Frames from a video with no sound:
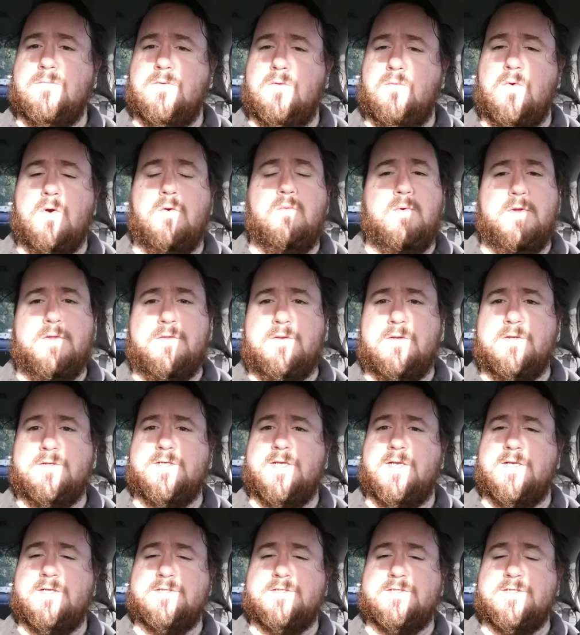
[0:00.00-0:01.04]
we're with you,
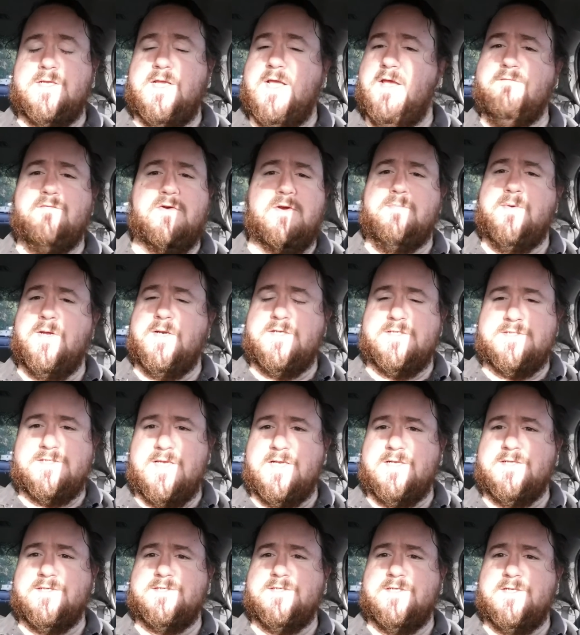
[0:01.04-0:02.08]
Tennessee. Everybody's
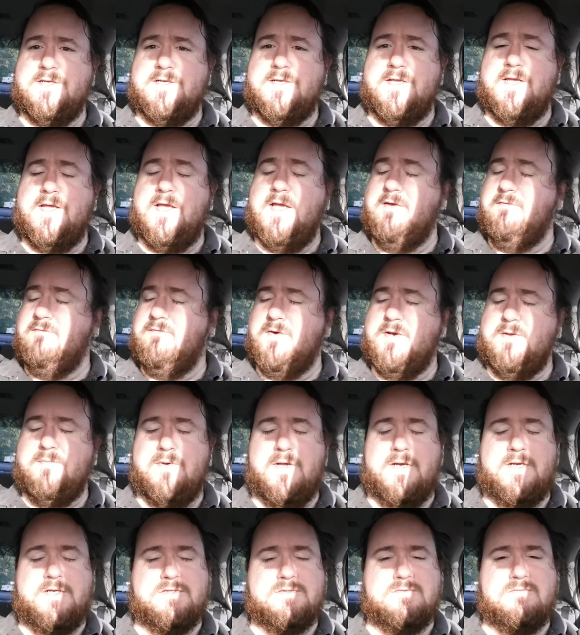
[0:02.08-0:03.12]
Tennessee today.
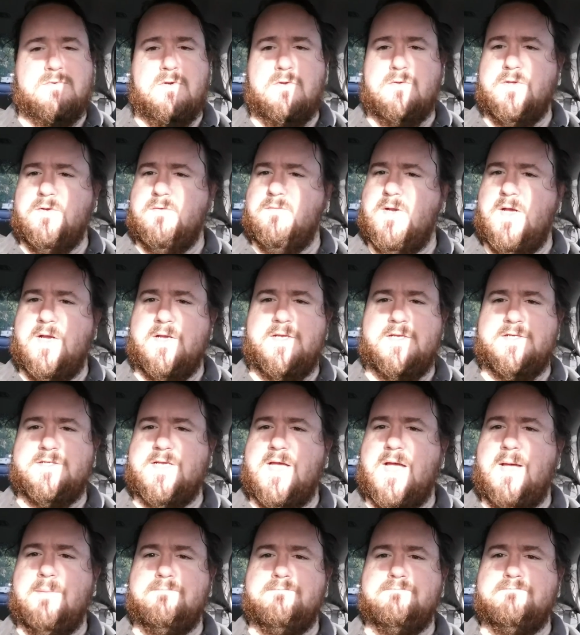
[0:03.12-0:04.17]
Everybody's rolling Rocky
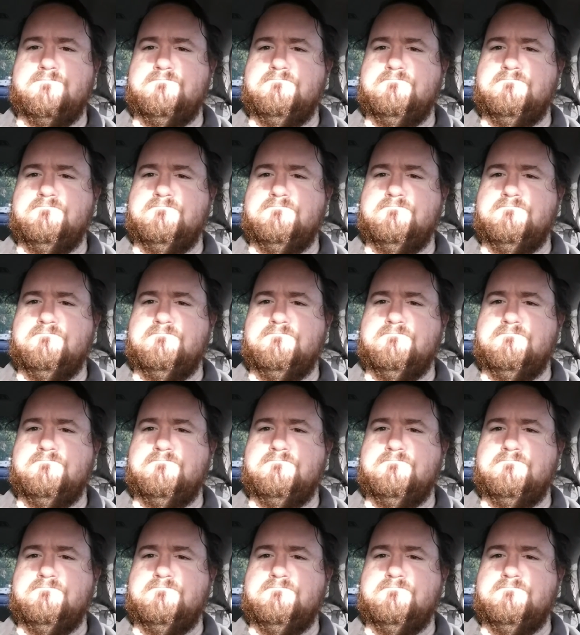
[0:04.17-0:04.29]
Top.